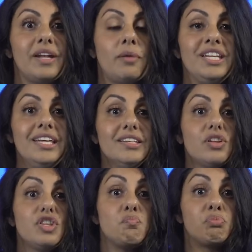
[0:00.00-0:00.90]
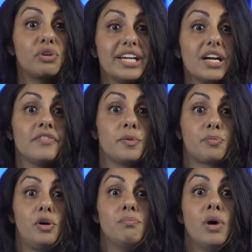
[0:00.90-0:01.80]
I mean, he is on the brink of a
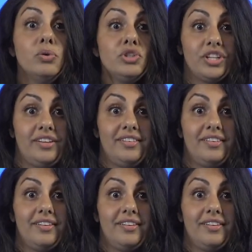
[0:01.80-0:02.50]
promotion